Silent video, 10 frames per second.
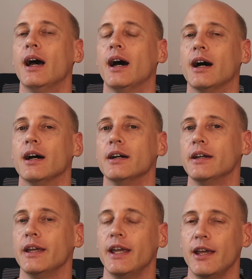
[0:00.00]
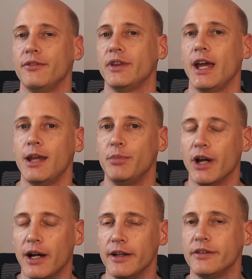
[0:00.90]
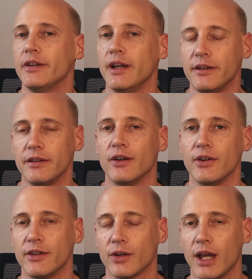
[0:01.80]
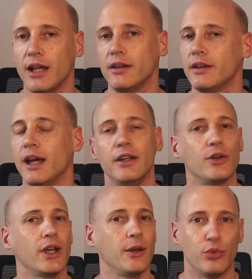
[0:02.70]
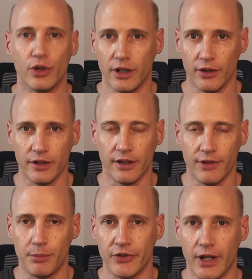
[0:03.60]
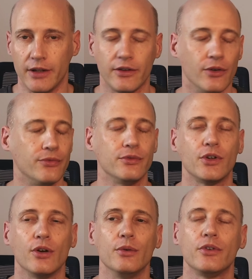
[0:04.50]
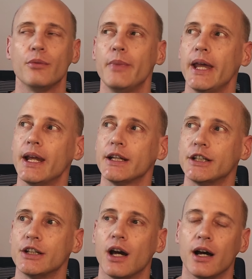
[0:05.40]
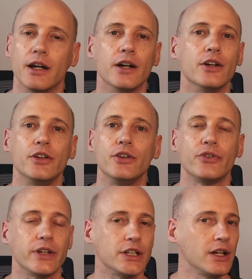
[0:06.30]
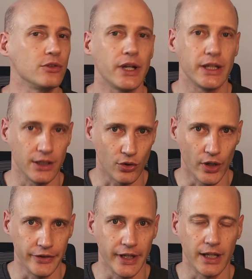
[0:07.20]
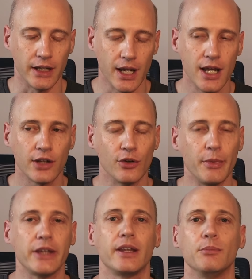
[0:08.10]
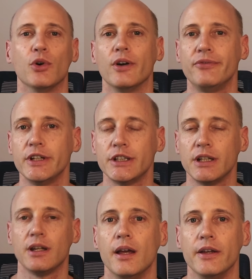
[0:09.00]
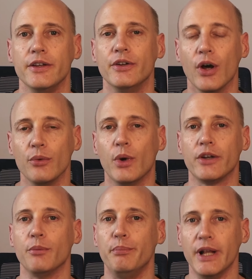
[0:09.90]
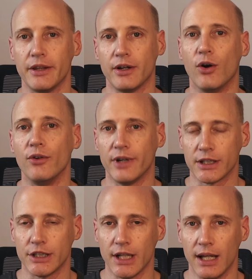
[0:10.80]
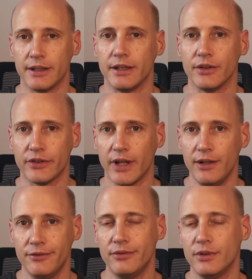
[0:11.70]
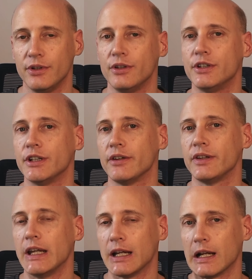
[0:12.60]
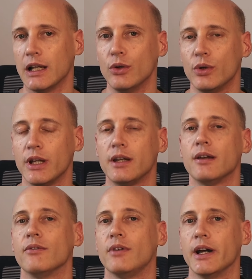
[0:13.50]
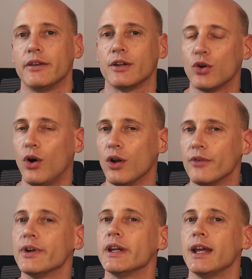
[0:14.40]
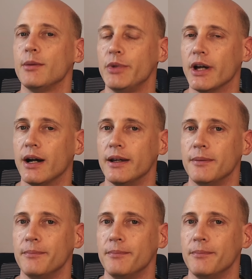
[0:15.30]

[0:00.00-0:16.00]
If the API says, no, it's okay, then you can put it on your website. So to manage user-generated content, to make that more efficient, you don't want to build the whole functionality yourself. You just include it via the call of an API.